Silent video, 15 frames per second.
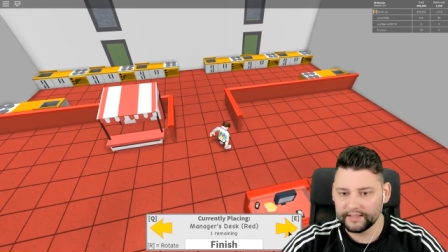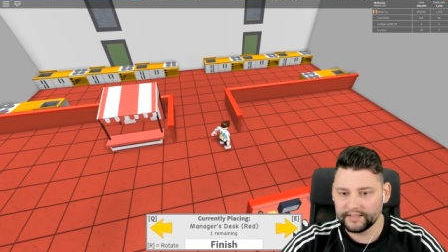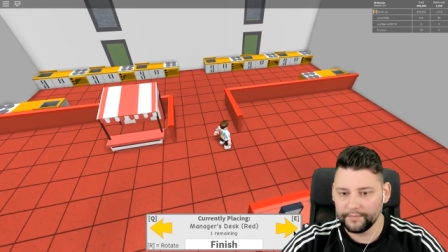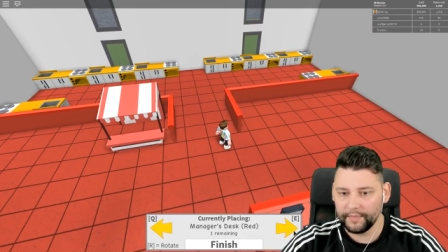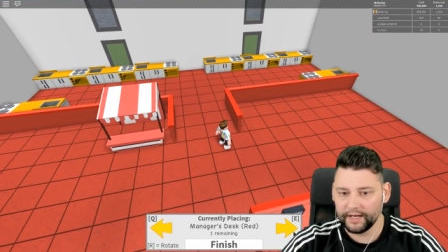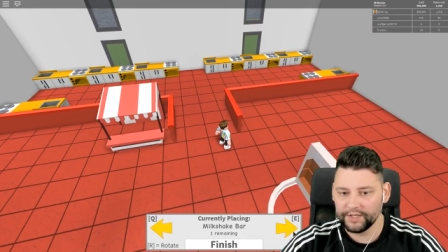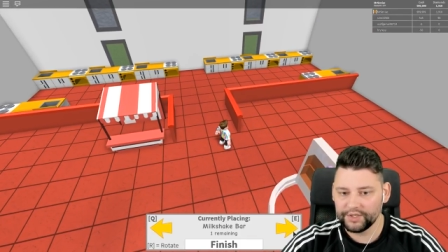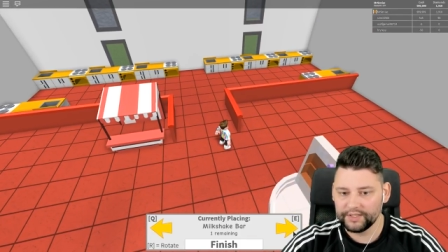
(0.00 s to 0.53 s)
That's the
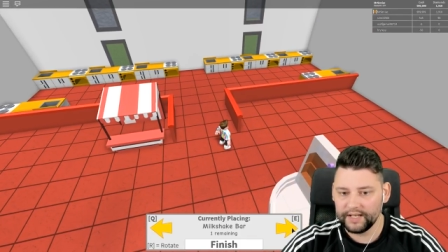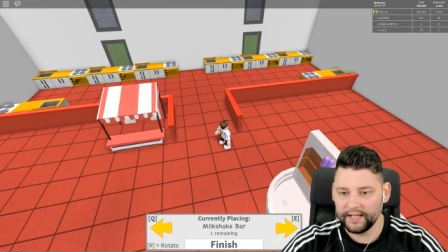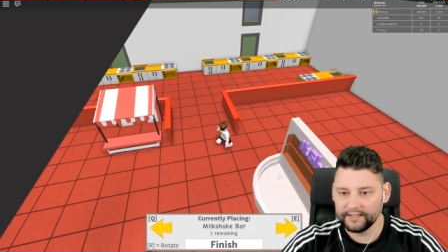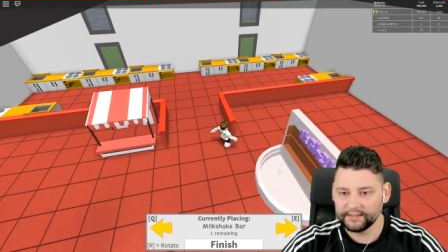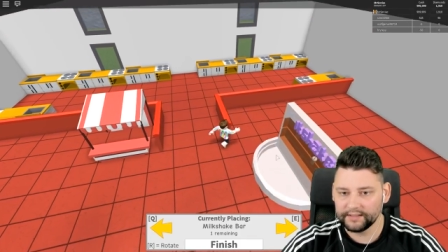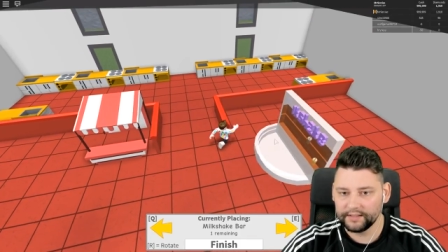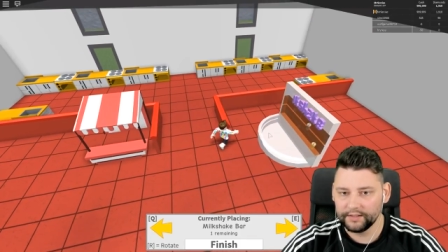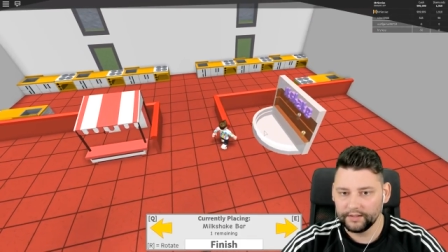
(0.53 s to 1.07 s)
manager
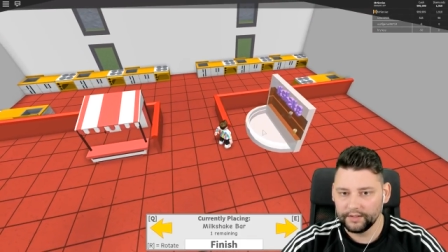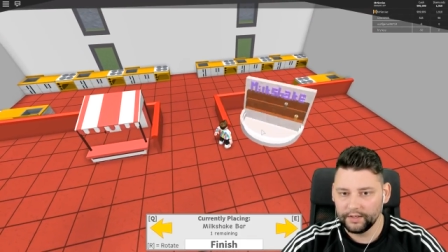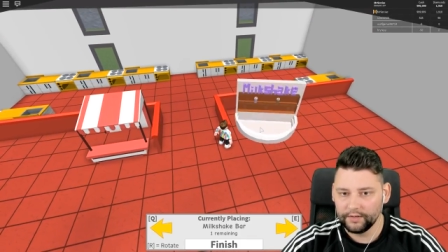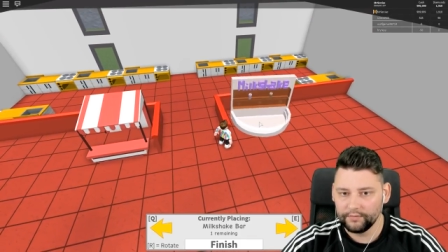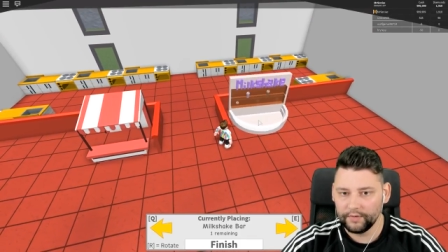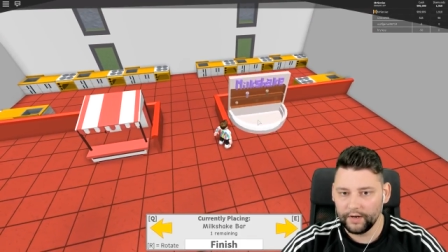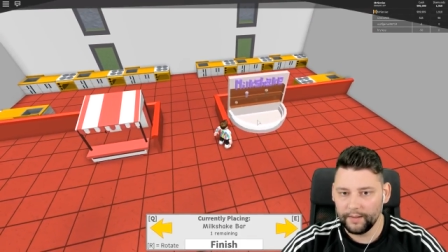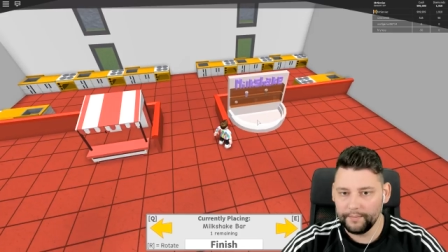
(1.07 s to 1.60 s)
desk.
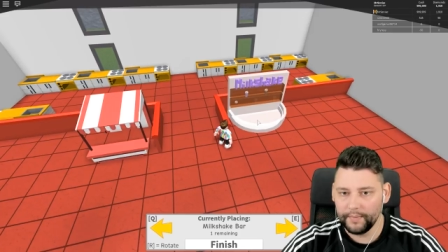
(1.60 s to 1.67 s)
Right,